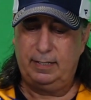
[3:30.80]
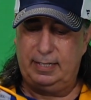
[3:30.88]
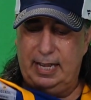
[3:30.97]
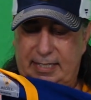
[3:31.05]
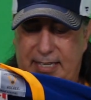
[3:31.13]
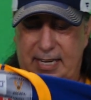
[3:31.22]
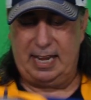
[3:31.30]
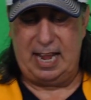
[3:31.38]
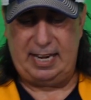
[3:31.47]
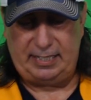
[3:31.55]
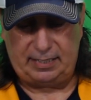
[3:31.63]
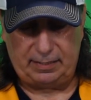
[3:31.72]
That's it,
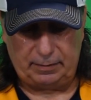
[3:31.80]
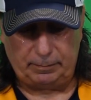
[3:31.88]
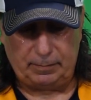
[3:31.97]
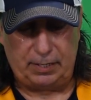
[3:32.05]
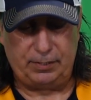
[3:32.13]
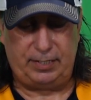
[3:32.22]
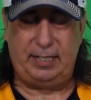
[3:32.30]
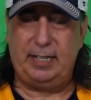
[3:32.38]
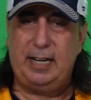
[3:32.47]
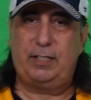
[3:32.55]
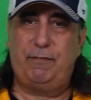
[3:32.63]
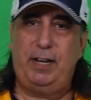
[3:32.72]
guys. I'll see you in the
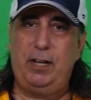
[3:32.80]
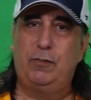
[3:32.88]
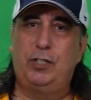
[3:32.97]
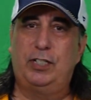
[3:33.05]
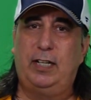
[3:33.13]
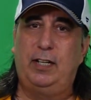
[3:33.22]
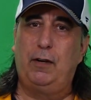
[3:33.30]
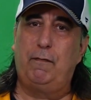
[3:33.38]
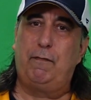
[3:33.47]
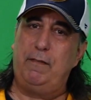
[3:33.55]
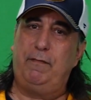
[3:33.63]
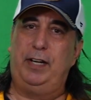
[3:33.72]
next video. Just a little
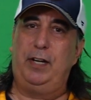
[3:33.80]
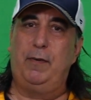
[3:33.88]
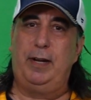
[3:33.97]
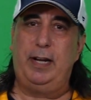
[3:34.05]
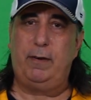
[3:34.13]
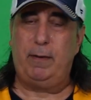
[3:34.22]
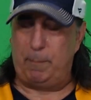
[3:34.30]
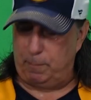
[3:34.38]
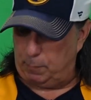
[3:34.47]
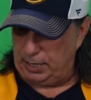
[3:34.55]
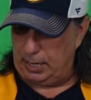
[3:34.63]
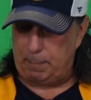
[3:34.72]
fun video here.
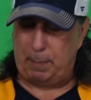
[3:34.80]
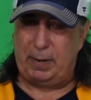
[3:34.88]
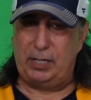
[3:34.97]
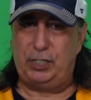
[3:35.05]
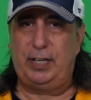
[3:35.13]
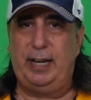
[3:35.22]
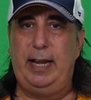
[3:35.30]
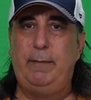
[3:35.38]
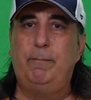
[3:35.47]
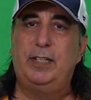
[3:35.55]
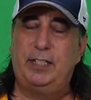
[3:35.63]
I'm putting up a bunch today.